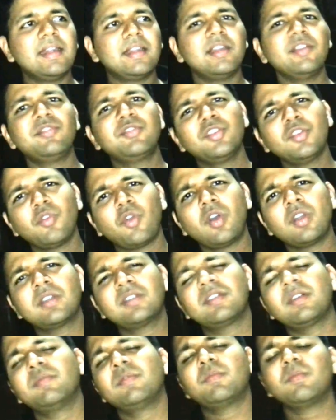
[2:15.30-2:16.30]
And if you
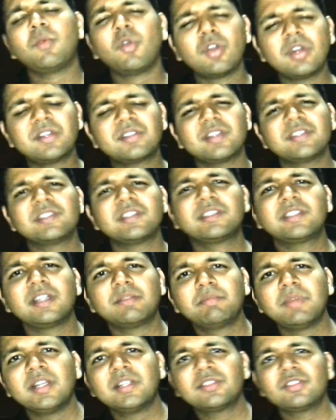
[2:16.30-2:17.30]
want some more
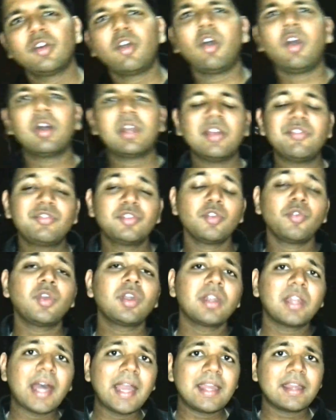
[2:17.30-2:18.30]
interesting tidbits, or
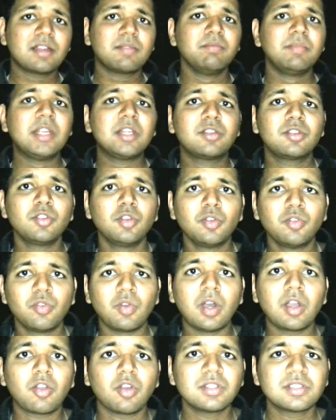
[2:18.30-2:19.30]
if you would like me
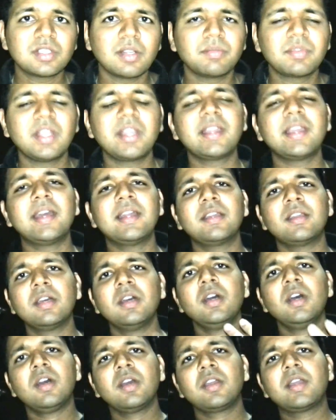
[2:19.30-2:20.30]
to work on something
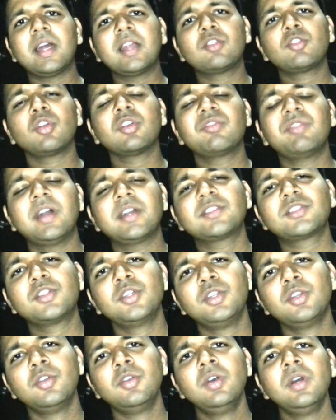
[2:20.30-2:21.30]
and get those
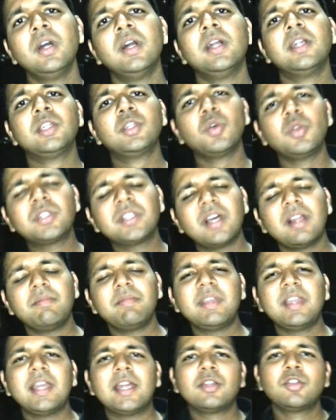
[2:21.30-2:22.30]
facts to you, do
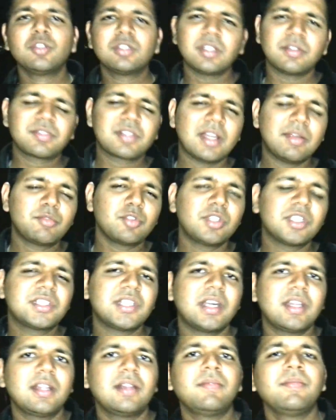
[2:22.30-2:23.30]
tell me and do subscribe
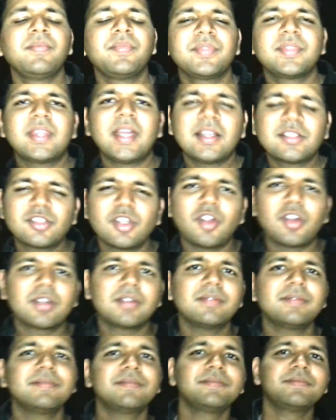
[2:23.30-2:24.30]
to the channel. Thanks
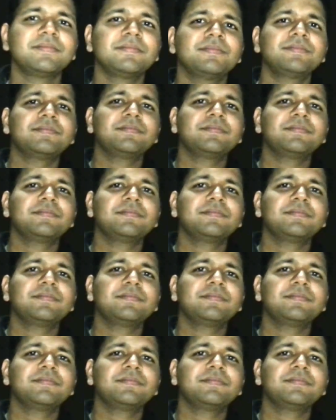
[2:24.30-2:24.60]
a lot.